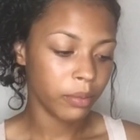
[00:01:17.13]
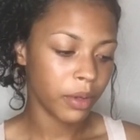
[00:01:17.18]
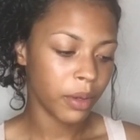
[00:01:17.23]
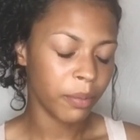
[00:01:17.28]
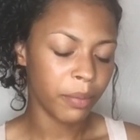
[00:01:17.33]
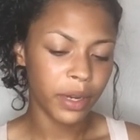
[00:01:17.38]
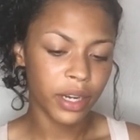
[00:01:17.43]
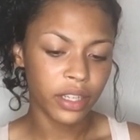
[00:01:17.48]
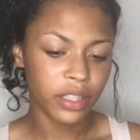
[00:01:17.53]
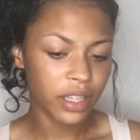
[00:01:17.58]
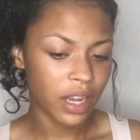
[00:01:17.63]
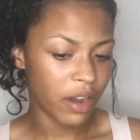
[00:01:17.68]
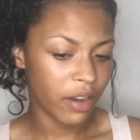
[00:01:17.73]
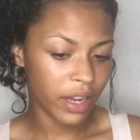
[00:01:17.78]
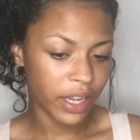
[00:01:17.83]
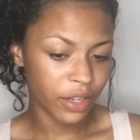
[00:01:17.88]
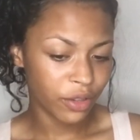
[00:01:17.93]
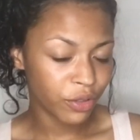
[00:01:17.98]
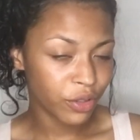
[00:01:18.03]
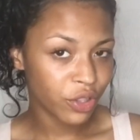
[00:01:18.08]
compared to how
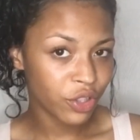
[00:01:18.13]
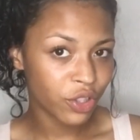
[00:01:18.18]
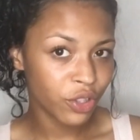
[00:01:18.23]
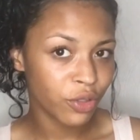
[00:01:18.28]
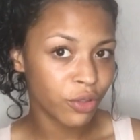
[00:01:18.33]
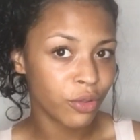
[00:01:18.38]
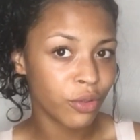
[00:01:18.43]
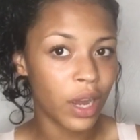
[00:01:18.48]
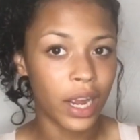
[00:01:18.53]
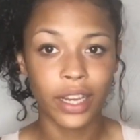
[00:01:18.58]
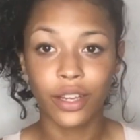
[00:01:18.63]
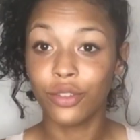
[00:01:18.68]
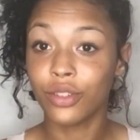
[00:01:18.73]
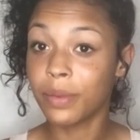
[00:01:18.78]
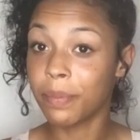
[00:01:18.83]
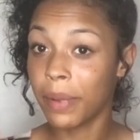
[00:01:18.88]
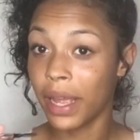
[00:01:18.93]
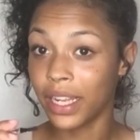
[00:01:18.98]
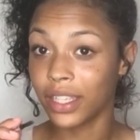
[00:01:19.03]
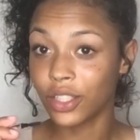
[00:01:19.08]
I used to. I
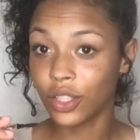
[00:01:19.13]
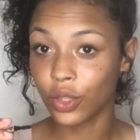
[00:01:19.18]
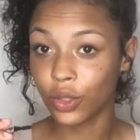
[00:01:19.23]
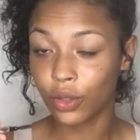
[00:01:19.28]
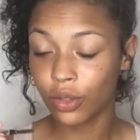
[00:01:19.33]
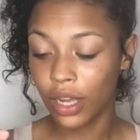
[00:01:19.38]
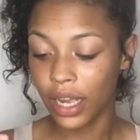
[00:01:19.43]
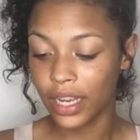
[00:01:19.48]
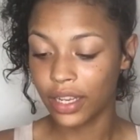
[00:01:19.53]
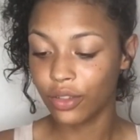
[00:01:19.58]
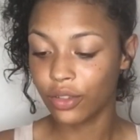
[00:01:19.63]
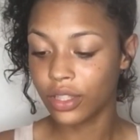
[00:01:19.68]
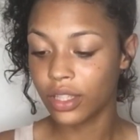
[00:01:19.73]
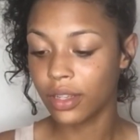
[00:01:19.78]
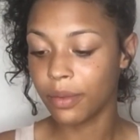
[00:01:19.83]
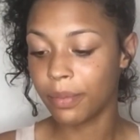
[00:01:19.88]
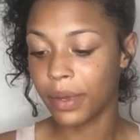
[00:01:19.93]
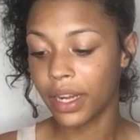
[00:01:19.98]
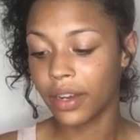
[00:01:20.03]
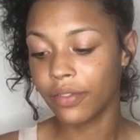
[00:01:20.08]
use a pencil. I use
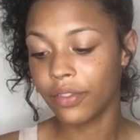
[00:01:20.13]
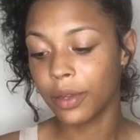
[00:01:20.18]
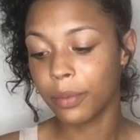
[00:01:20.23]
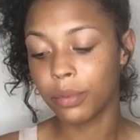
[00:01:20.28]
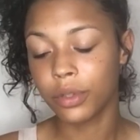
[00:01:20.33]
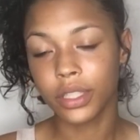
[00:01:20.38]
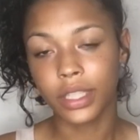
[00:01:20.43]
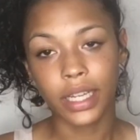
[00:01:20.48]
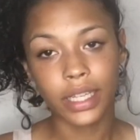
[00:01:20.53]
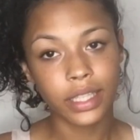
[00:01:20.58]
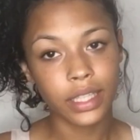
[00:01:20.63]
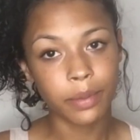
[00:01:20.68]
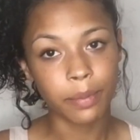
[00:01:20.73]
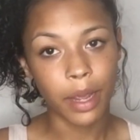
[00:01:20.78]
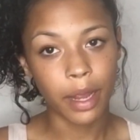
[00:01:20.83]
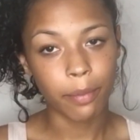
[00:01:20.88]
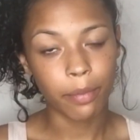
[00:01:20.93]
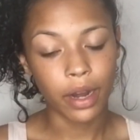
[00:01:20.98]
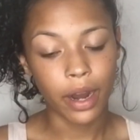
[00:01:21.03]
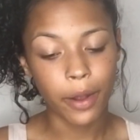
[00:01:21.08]
the Benefit Precisely
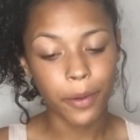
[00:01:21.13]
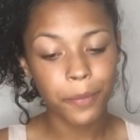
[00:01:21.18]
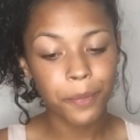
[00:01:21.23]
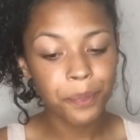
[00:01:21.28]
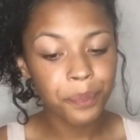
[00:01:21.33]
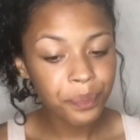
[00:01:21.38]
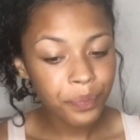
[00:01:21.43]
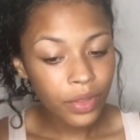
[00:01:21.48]
My Brow.